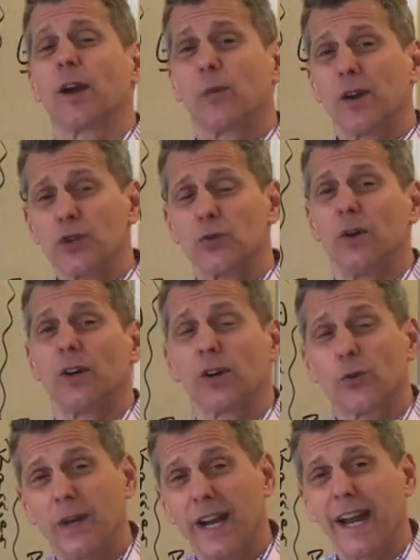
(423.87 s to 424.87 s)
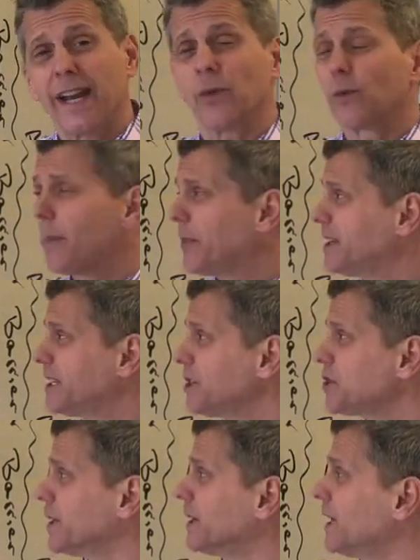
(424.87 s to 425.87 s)
a ritual, creating
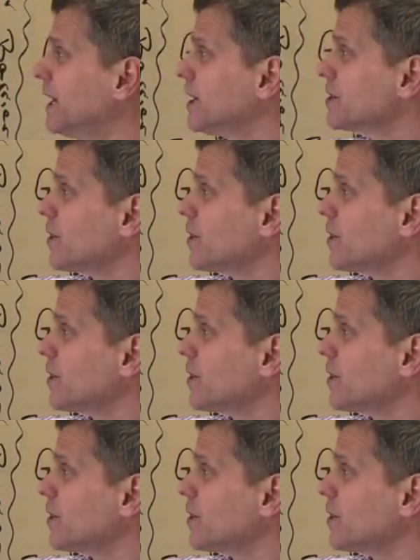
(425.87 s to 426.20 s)
repetition,